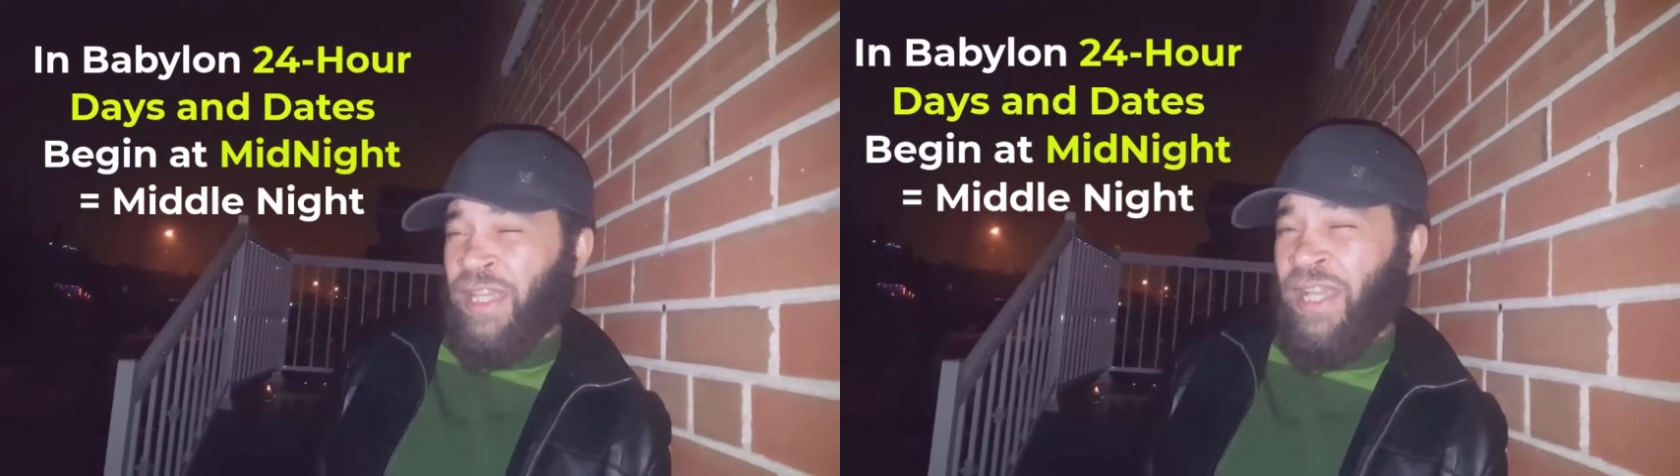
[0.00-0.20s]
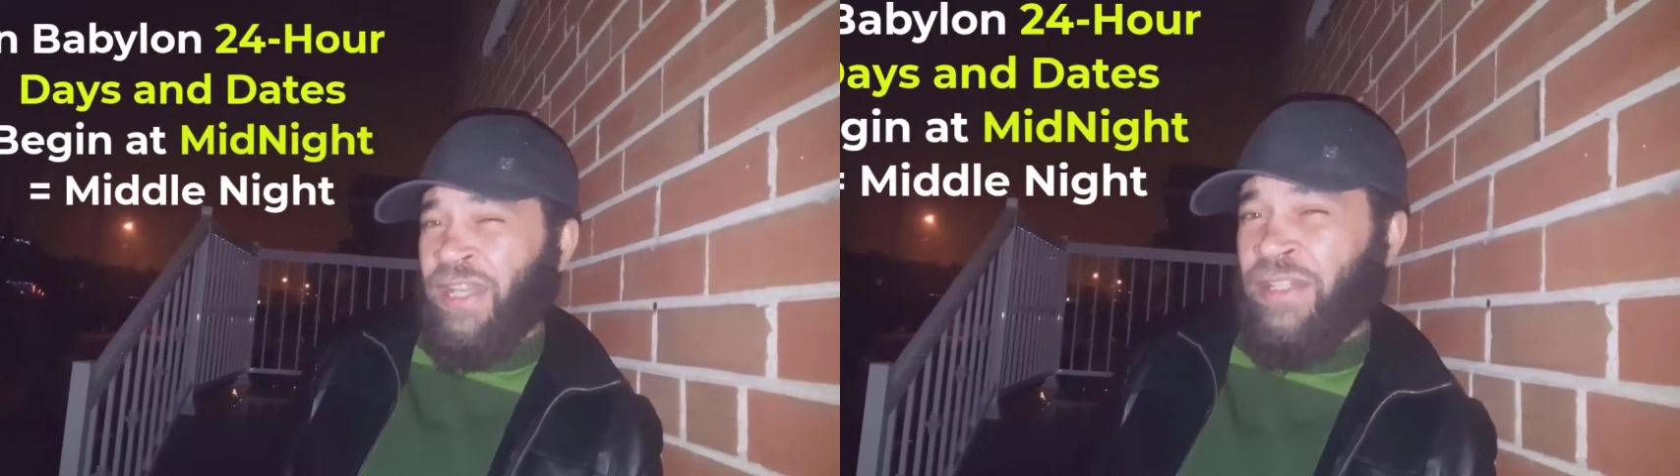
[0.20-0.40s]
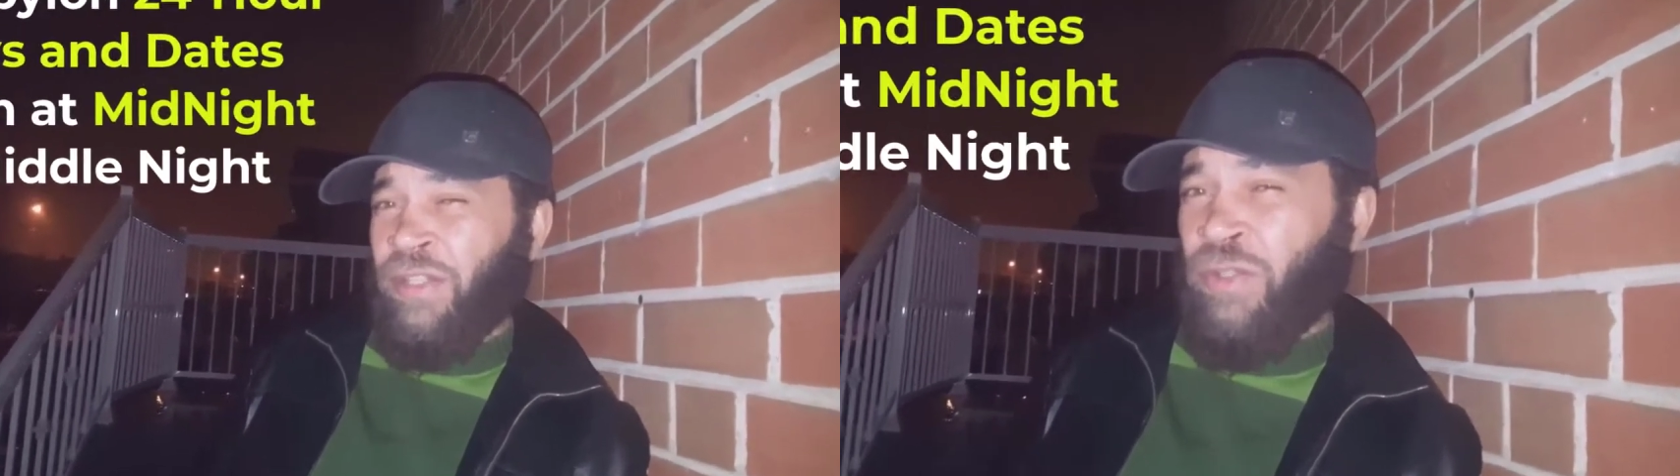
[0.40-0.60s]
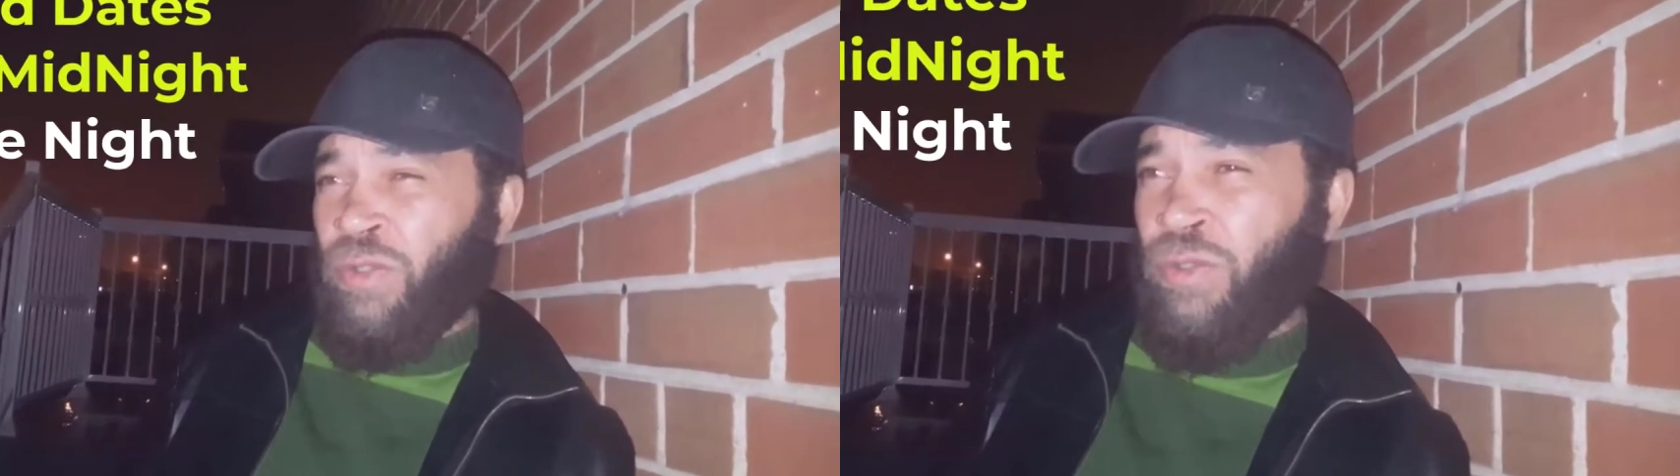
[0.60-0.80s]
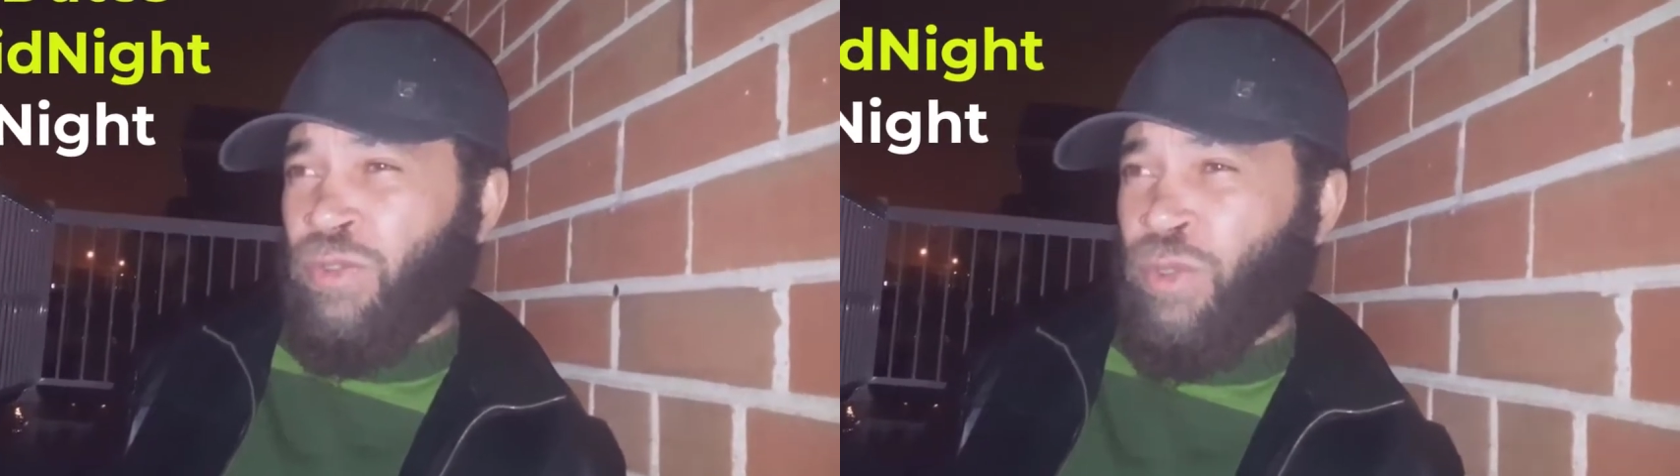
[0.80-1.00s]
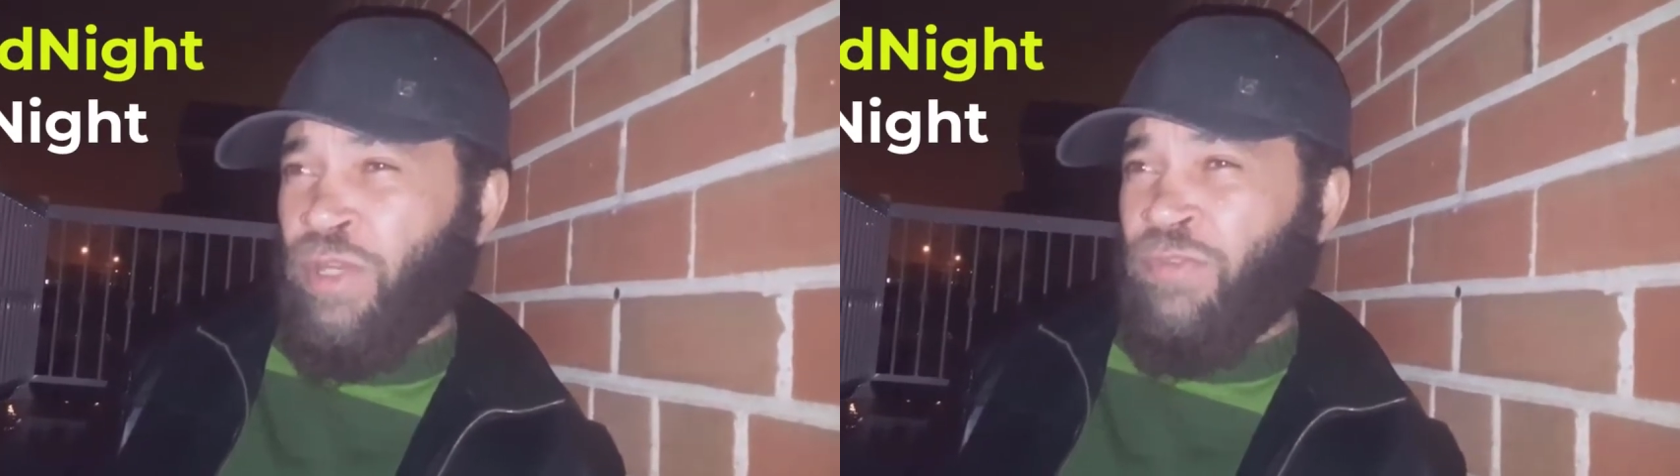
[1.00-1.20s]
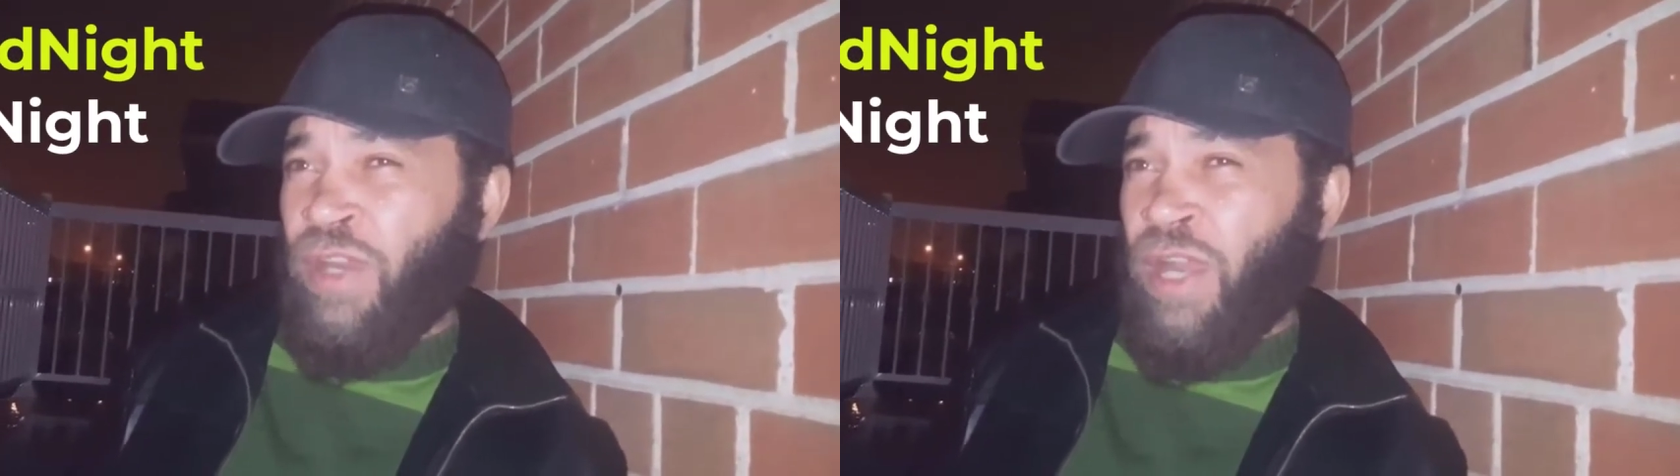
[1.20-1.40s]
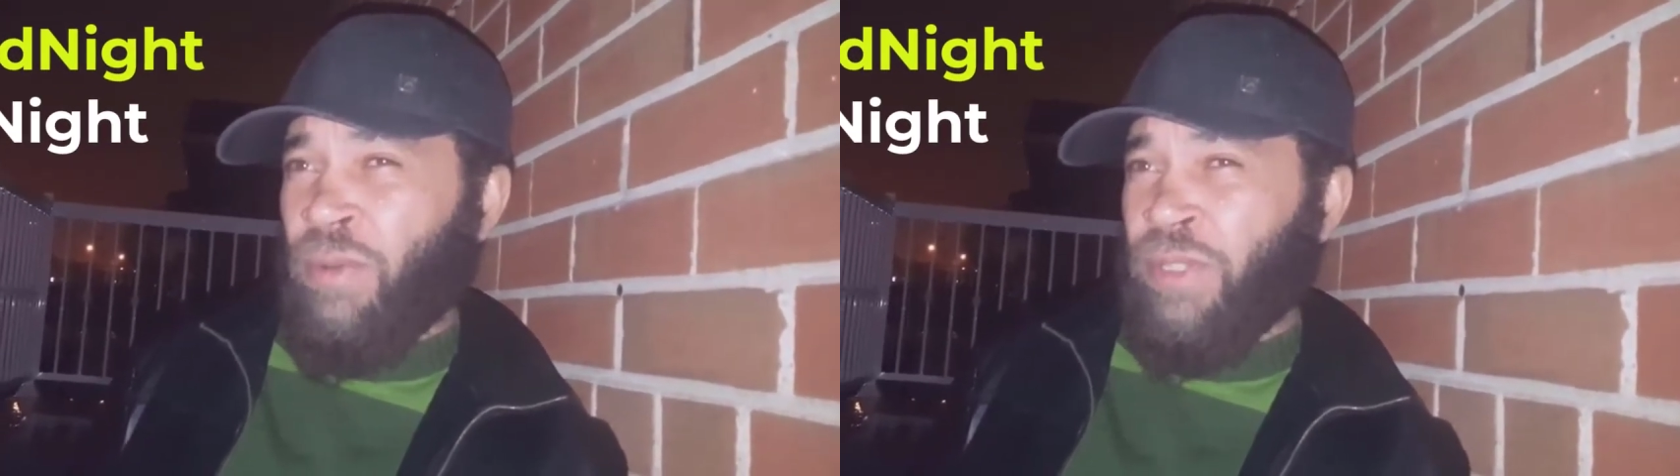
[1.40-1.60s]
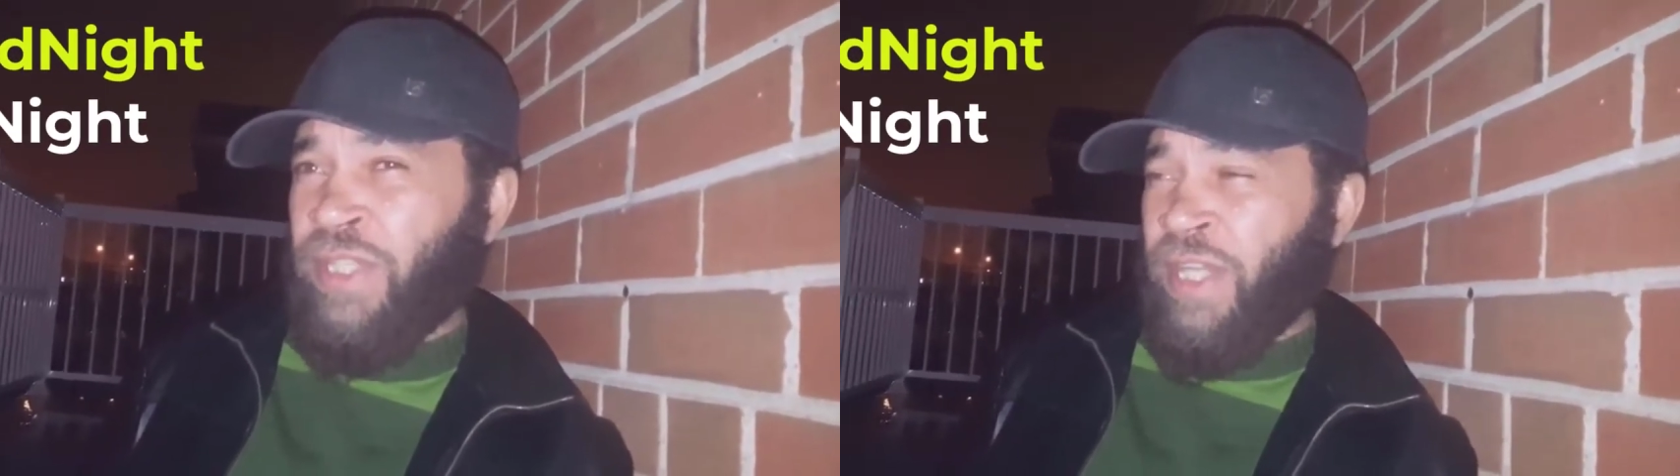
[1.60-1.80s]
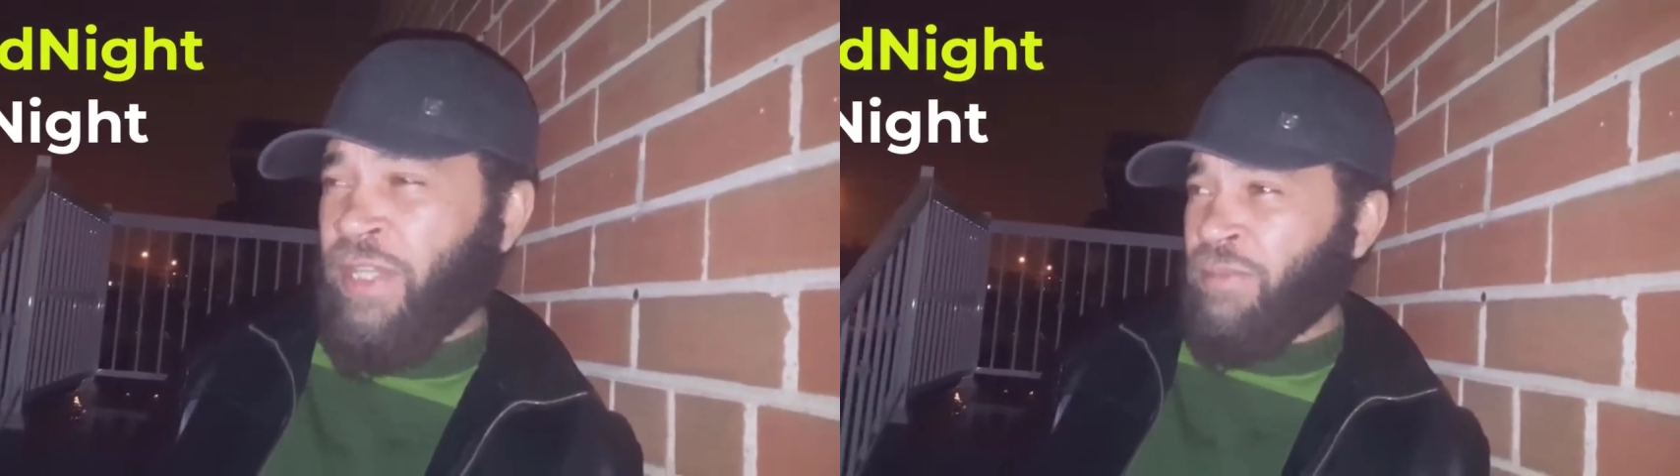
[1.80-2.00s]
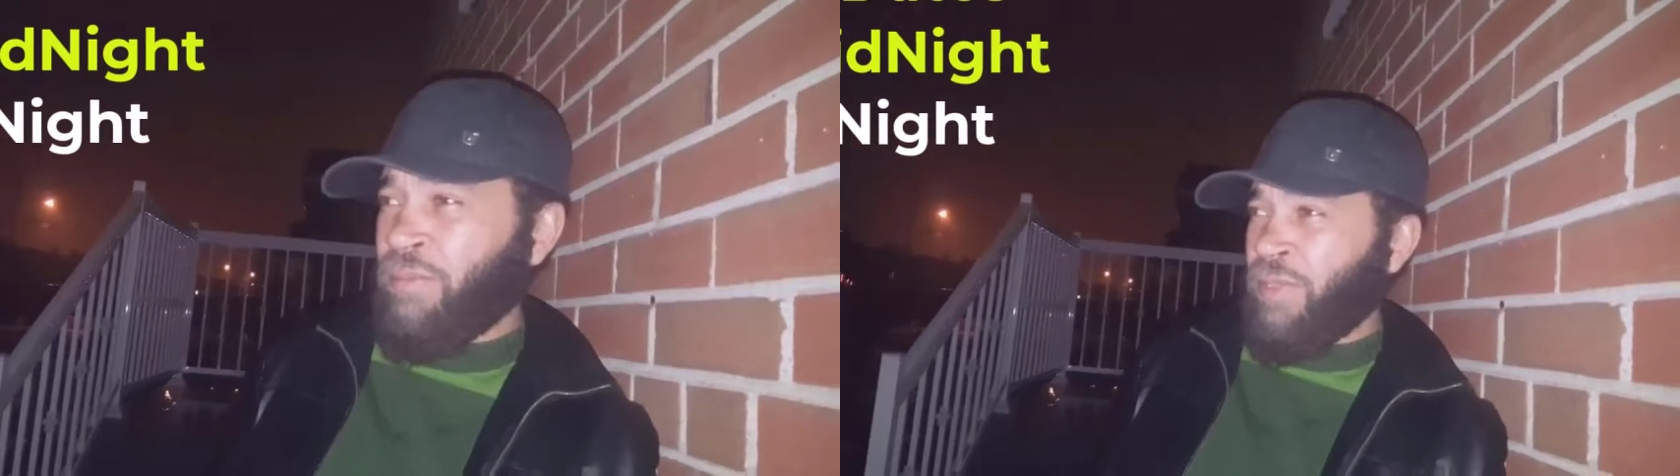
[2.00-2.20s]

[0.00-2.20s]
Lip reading: and a new 24-hour day,